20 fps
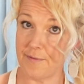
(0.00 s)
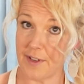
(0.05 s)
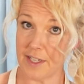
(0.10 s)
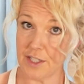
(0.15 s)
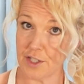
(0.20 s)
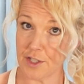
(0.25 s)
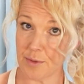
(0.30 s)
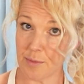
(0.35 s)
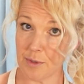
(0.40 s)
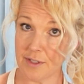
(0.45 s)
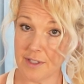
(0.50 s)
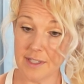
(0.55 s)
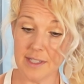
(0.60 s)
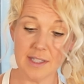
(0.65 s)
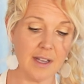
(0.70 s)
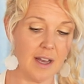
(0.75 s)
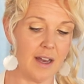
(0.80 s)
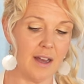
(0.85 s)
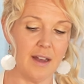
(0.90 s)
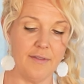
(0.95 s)
vegetables,
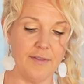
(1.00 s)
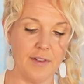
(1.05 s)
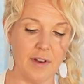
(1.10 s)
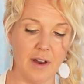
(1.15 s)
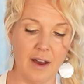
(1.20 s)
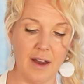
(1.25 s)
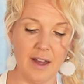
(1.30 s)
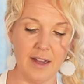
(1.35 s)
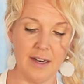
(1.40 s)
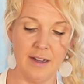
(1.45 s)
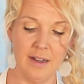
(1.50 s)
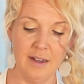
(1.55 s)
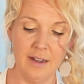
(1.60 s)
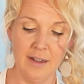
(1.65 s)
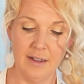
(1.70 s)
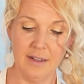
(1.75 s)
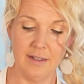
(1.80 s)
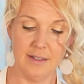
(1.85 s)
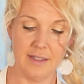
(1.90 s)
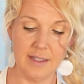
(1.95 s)
I've got
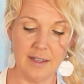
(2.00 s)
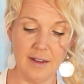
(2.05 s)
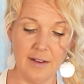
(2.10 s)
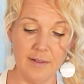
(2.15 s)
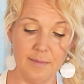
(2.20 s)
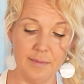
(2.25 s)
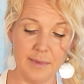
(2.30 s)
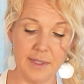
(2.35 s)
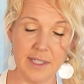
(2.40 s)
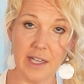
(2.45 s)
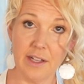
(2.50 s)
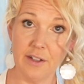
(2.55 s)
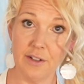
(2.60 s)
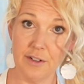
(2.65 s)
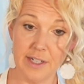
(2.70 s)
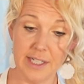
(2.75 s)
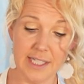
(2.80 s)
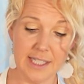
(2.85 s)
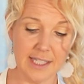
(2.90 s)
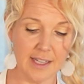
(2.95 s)
some
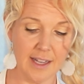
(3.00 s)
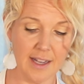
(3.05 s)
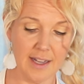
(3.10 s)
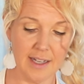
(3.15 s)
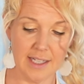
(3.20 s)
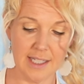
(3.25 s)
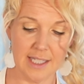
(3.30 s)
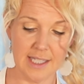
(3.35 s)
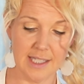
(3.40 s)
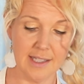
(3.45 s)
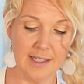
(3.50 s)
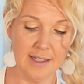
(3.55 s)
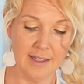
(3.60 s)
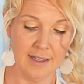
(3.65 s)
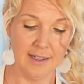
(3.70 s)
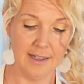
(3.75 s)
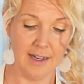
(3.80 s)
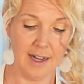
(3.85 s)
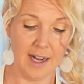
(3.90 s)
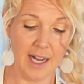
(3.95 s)
celery sticks.
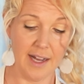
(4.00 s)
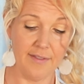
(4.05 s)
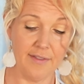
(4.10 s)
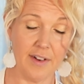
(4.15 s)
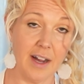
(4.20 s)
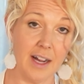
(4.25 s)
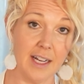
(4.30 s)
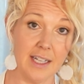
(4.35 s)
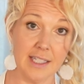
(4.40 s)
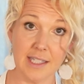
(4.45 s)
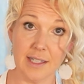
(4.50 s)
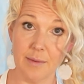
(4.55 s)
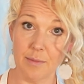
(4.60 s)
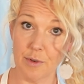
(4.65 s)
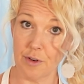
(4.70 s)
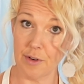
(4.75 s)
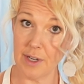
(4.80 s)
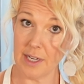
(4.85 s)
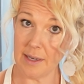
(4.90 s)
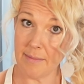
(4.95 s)
I've got some
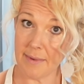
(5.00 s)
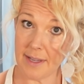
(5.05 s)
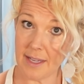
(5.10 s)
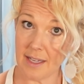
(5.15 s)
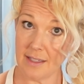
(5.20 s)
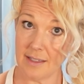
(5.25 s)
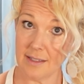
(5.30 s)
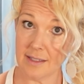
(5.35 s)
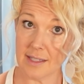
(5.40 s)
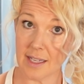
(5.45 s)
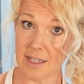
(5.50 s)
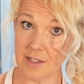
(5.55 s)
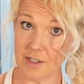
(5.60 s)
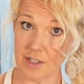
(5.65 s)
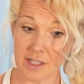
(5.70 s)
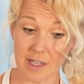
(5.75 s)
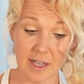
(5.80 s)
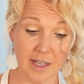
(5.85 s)
green beans I just